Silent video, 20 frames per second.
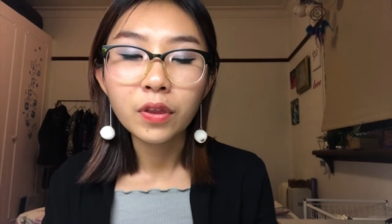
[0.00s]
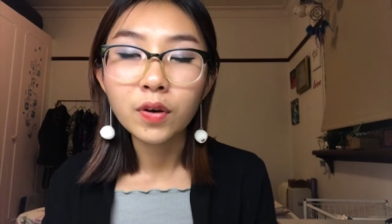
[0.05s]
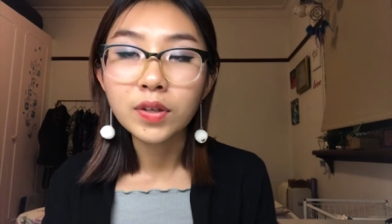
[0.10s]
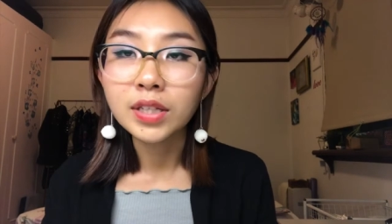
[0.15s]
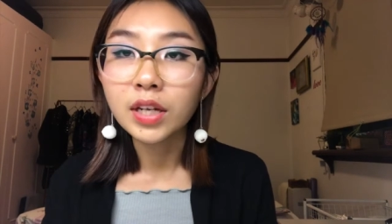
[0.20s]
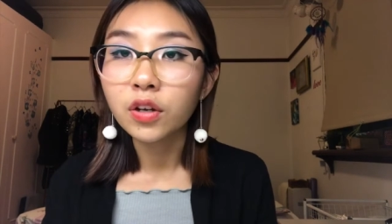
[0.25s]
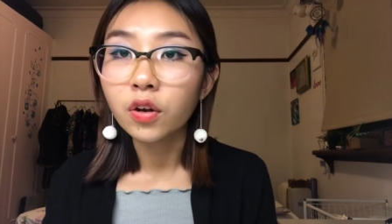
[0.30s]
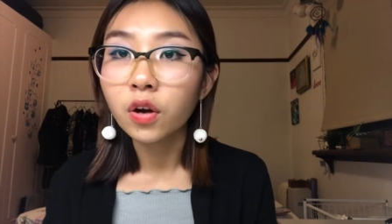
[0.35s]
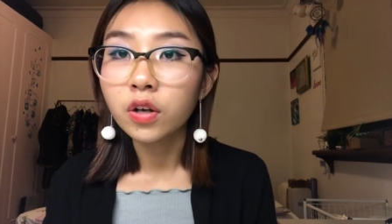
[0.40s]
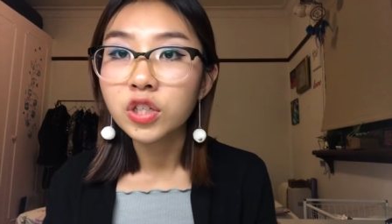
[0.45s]
those
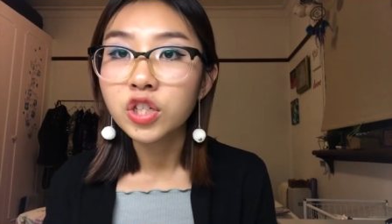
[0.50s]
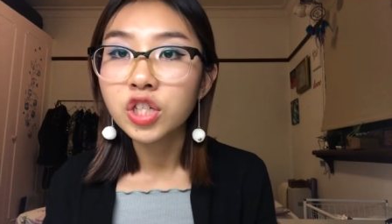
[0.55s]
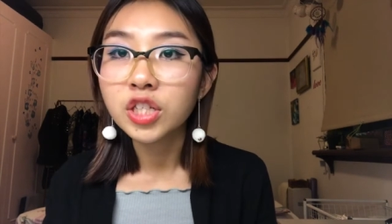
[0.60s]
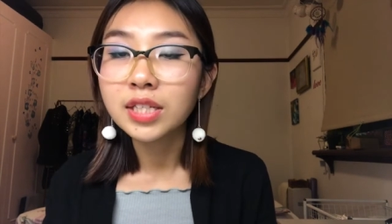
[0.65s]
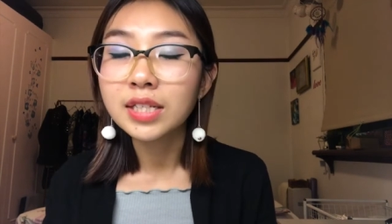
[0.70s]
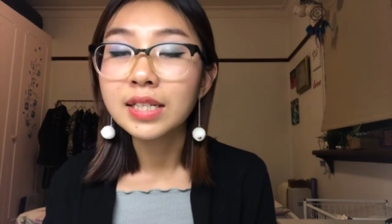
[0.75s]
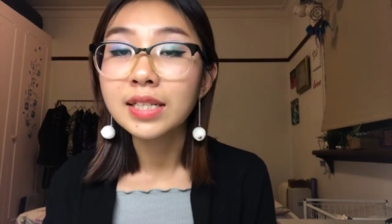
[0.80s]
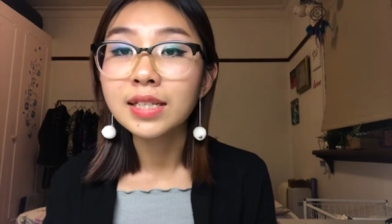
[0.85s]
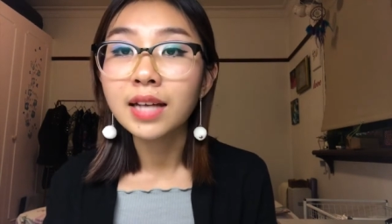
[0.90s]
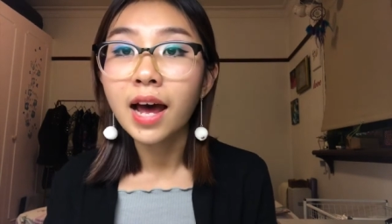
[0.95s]
unconscious
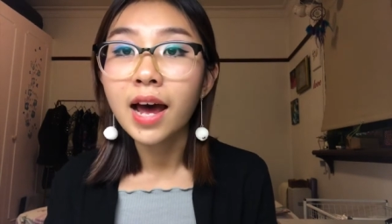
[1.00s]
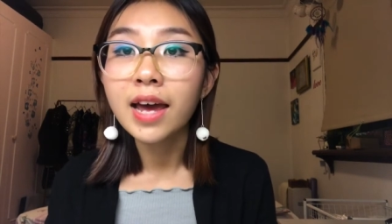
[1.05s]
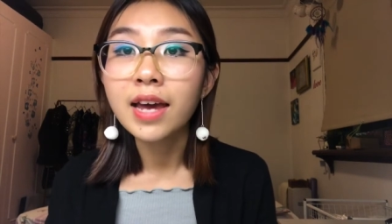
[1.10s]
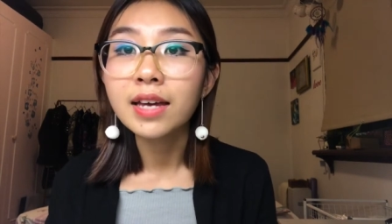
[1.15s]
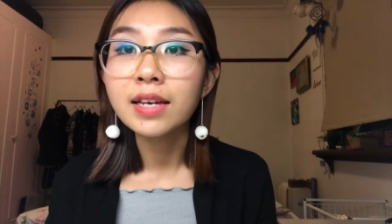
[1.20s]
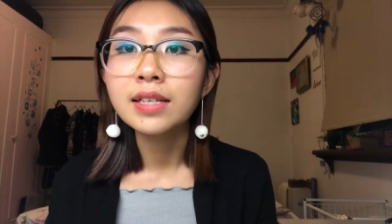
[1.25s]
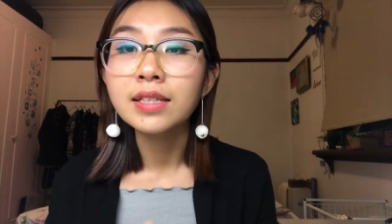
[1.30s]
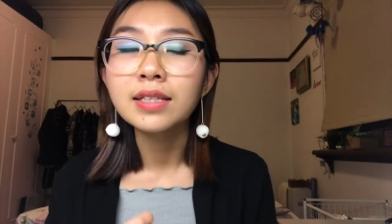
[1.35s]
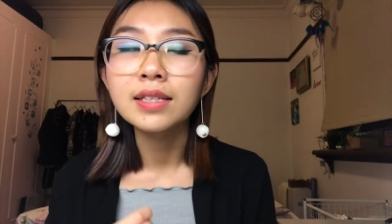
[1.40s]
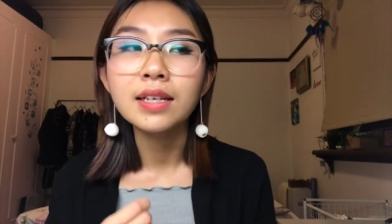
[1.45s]

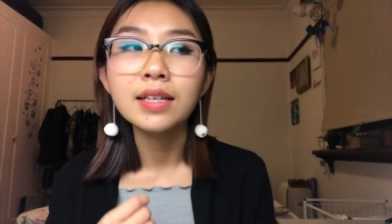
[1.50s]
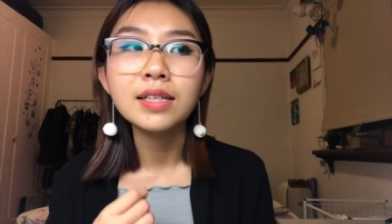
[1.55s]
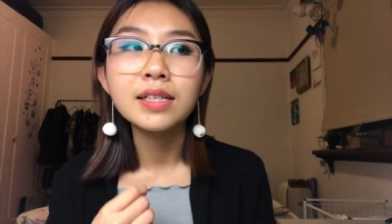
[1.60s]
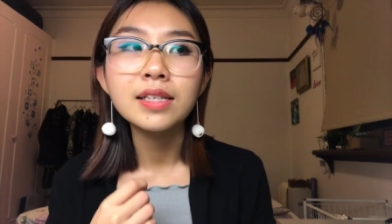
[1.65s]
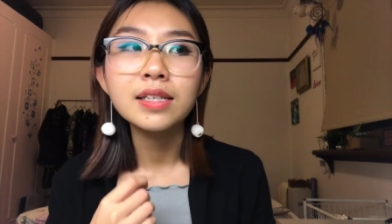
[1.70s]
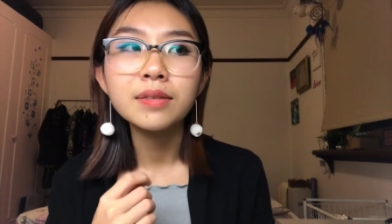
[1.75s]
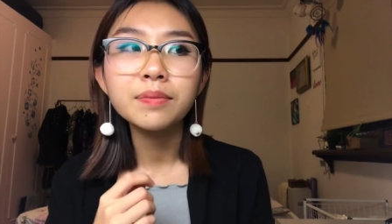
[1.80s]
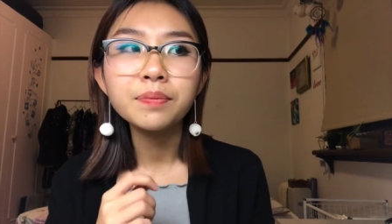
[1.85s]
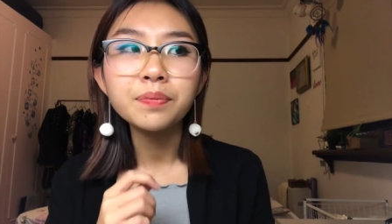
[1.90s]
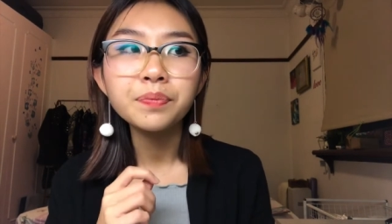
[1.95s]
desires
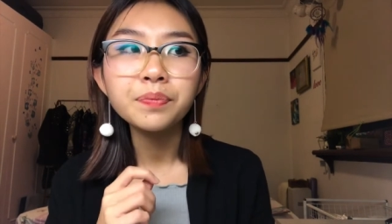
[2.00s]
and